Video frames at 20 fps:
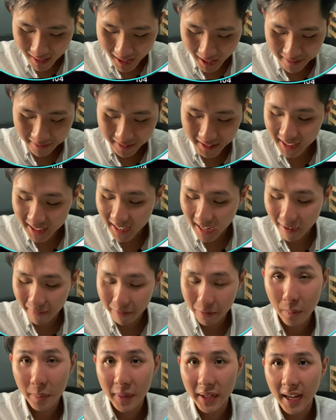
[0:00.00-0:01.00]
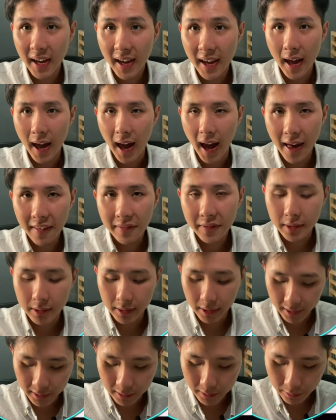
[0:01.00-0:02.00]
And DEF will be
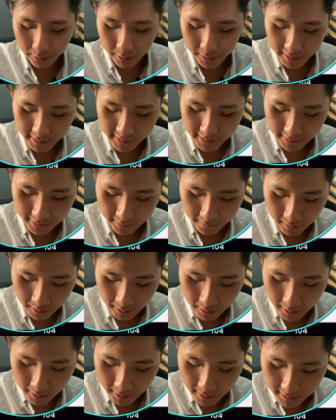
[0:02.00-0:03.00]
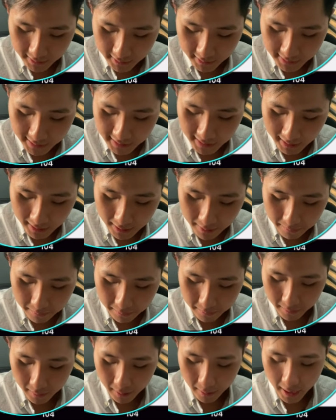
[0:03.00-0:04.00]
entered into the second
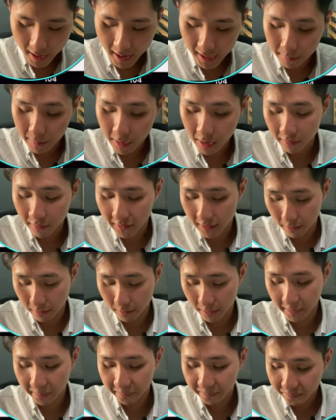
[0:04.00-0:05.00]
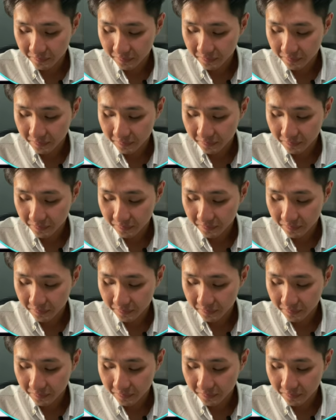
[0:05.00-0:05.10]
element of the array